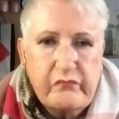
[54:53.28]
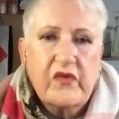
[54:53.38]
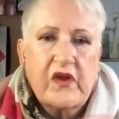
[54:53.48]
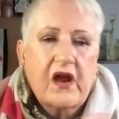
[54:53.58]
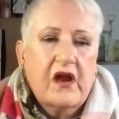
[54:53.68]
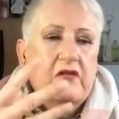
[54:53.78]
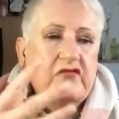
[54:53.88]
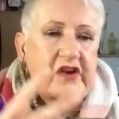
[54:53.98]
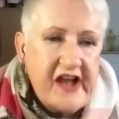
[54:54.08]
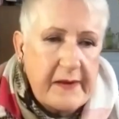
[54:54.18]
Mm-hmm.
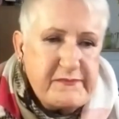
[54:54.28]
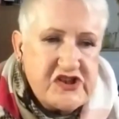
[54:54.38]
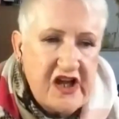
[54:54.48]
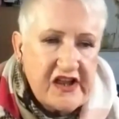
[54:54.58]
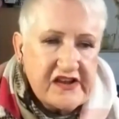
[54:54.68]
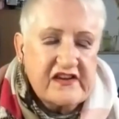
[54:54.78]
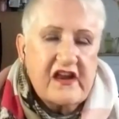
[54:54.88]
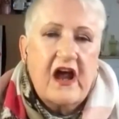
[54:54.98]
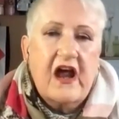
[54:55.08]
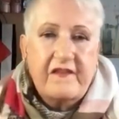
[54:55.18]
Receptionists,
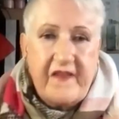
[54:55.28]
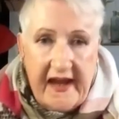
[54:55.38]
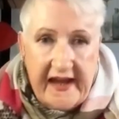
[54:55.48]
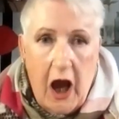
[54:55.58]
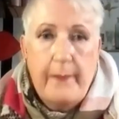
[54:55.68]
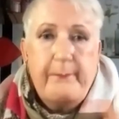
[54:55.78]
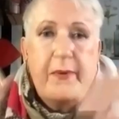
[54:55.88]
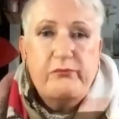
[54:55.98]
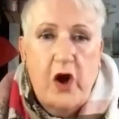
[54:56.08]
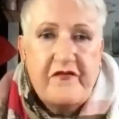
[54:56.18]
they get up
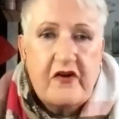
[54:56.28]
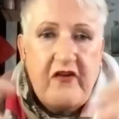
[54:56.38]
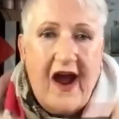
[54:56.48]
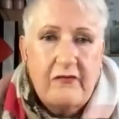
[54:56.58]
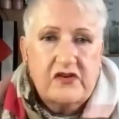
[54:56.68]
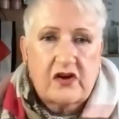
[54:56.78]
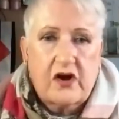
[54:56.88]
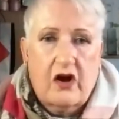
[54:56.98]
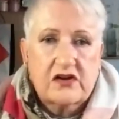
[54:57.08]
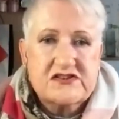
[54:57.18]
and move around a
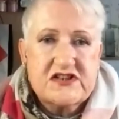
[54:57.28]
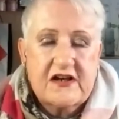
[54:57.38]
lot.